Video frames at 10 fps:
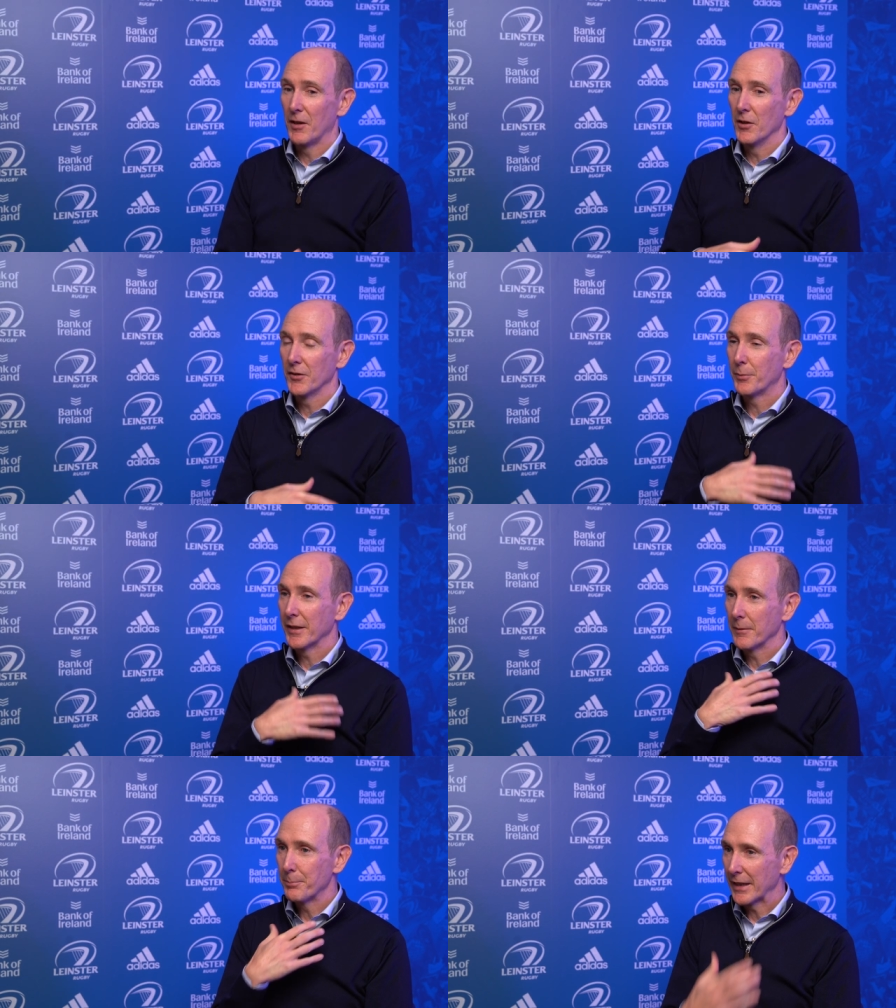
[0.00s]
us
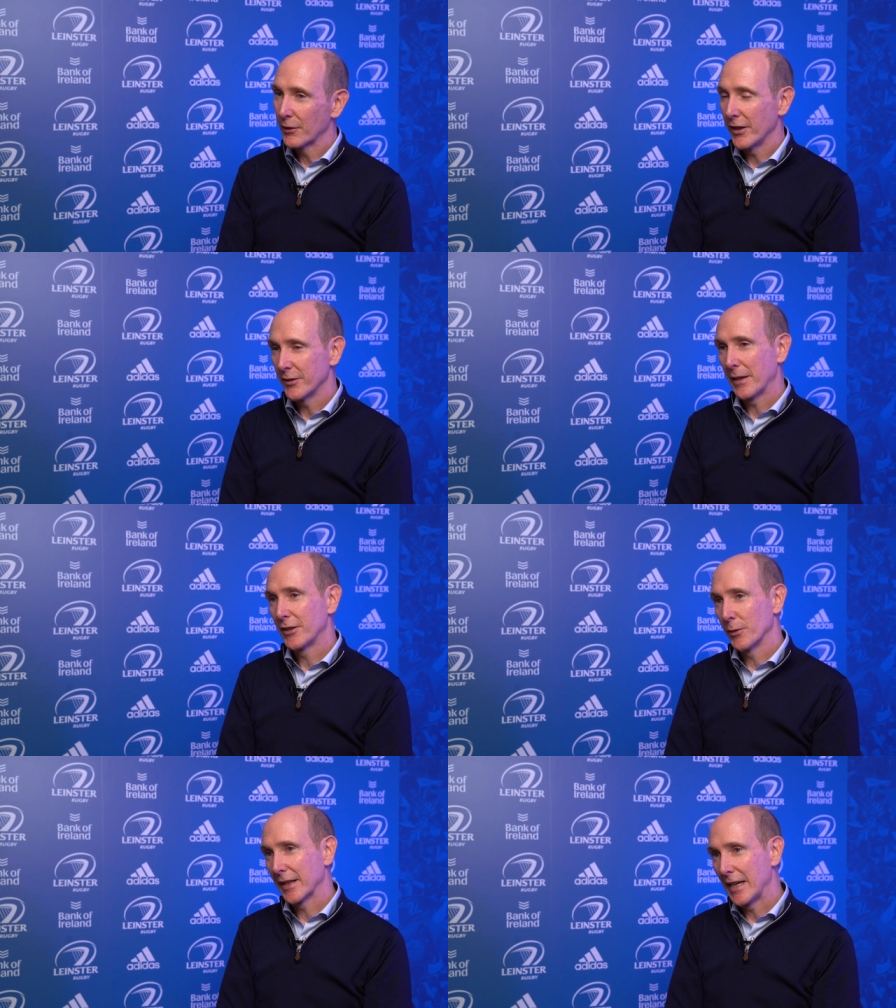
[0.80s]
bringing big crowds
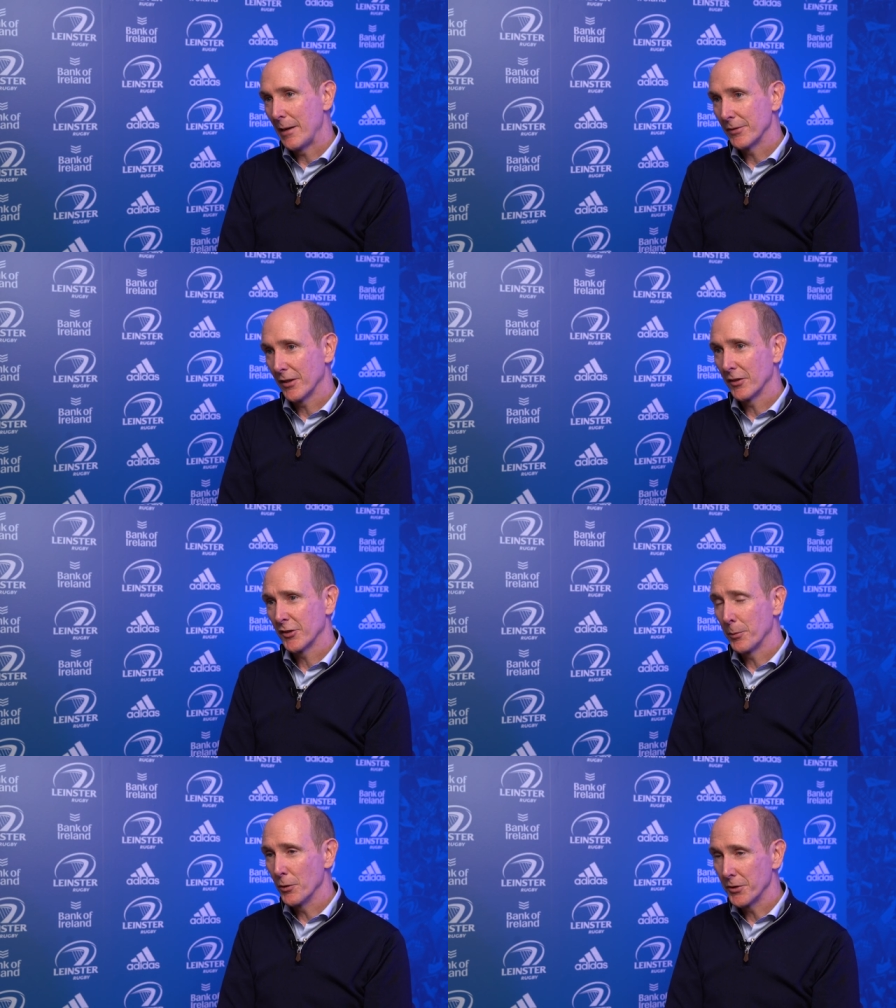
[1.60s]
back to our games and our
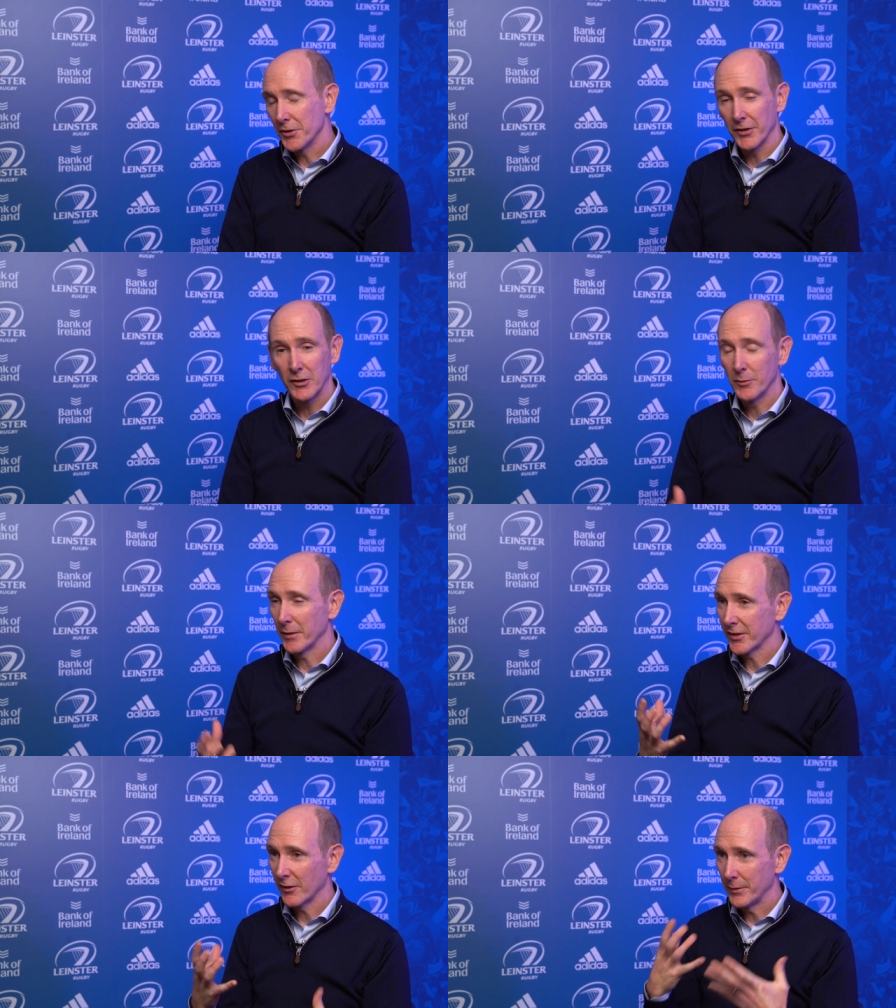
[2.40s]
supporters, including
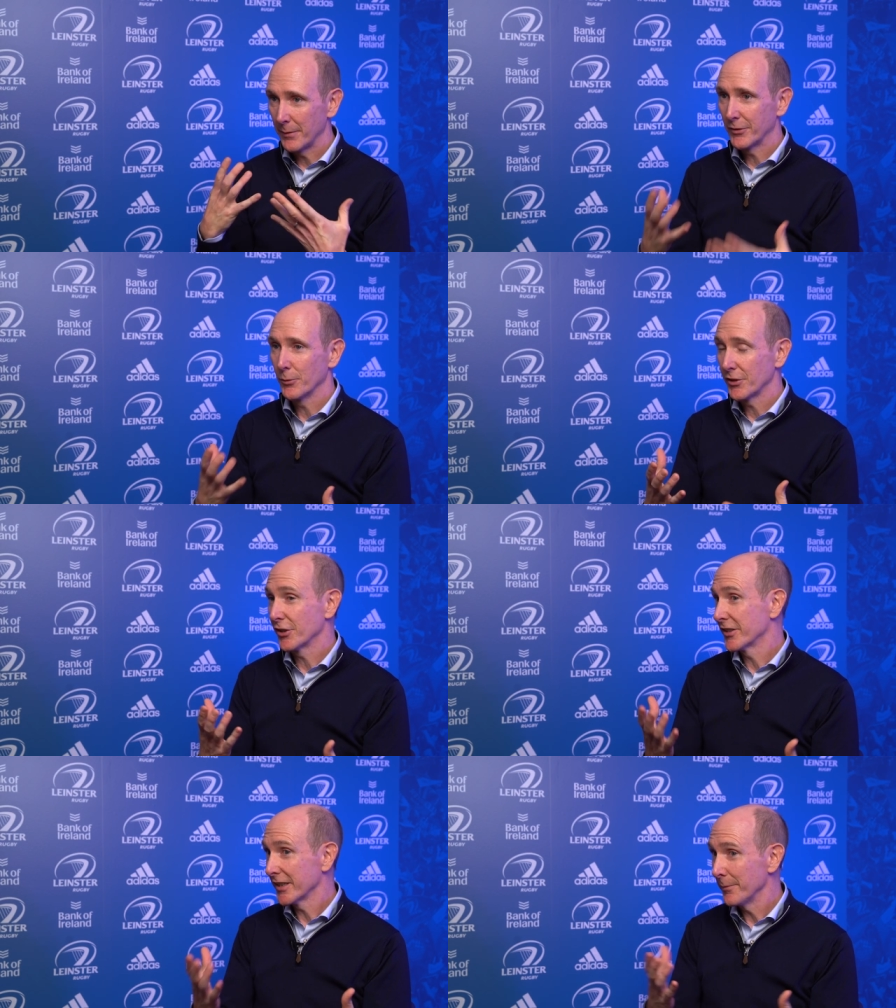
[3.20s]
myself, being able to watch
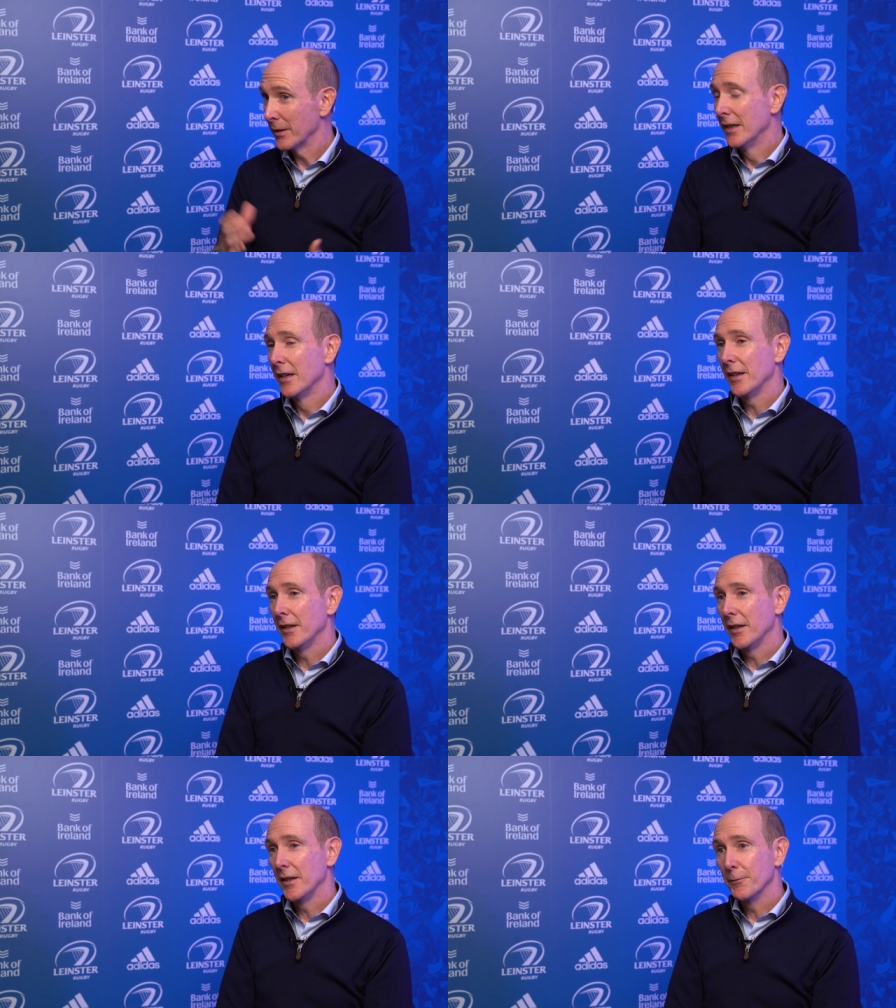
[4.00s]
our team
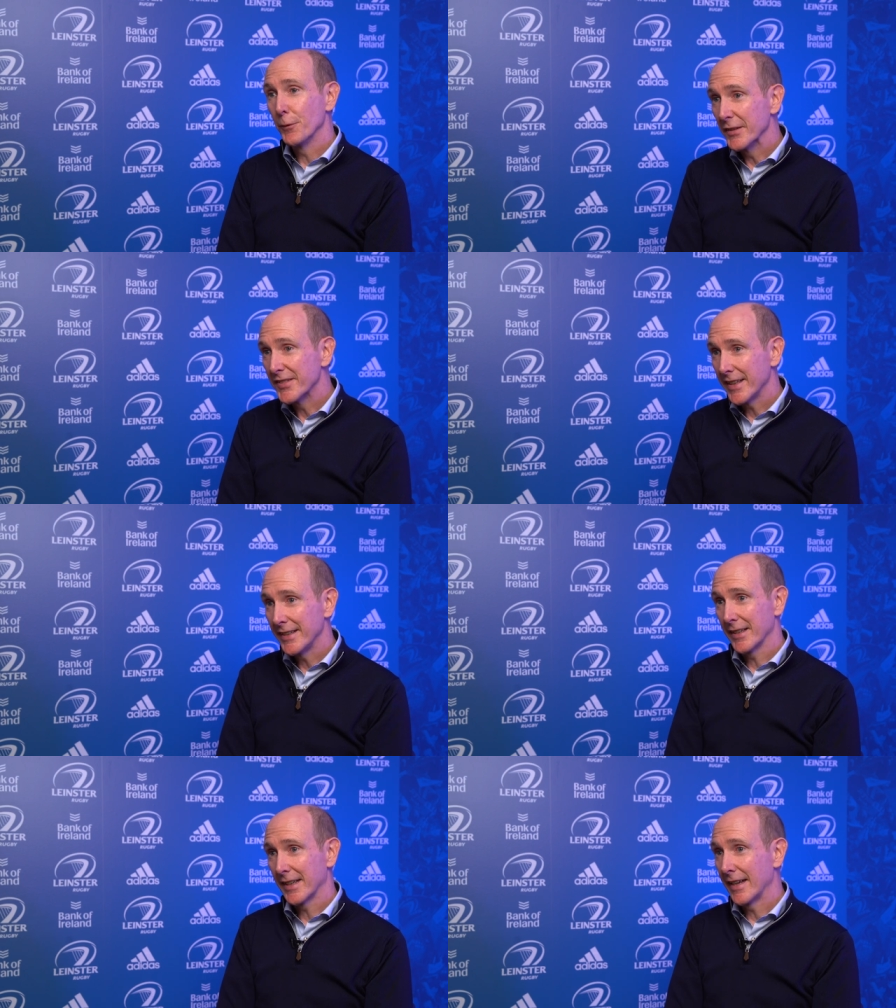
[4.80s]
in, in, full
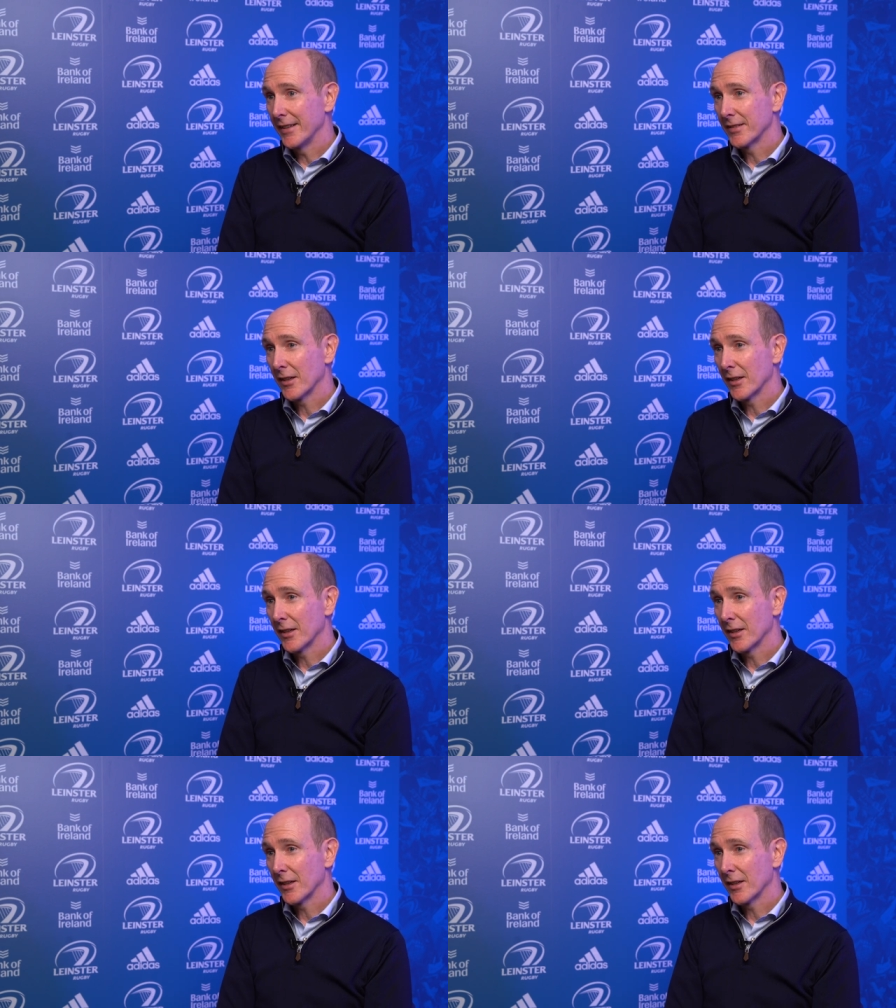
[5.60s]
stadia again. It's